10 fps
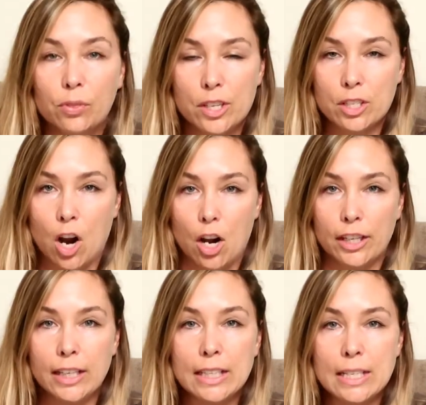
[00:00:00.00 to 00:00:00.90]
This
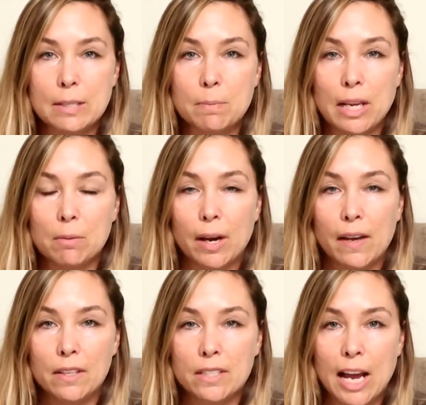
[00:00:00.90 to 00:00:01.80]
cardigan is made by
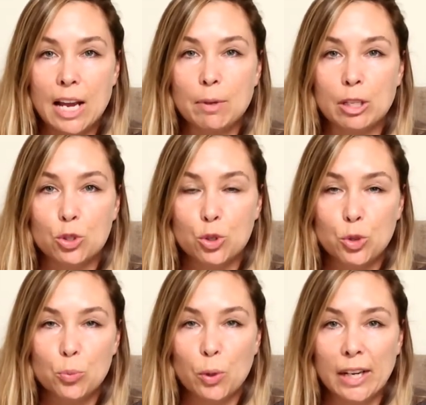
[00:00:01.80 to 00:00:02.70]
the Time and
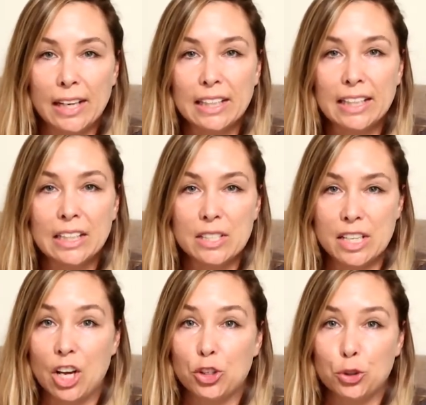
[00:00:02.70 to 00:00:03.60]
True brand and it is
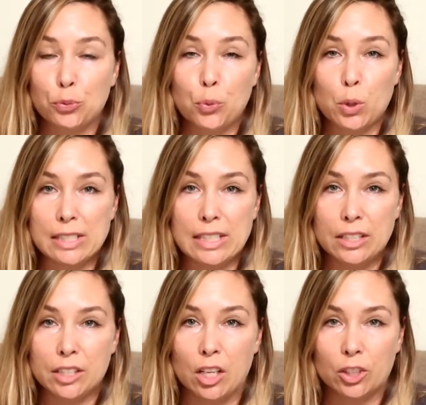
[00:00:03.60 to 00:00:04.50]
under
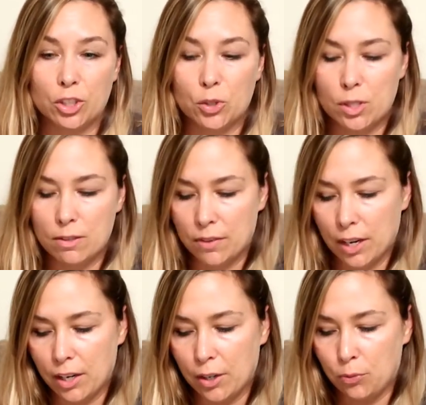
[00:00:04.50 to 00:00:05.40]
$14. So it's
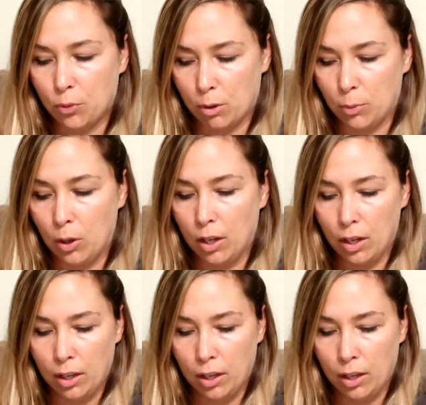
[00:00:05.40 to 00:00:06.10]
very affordable.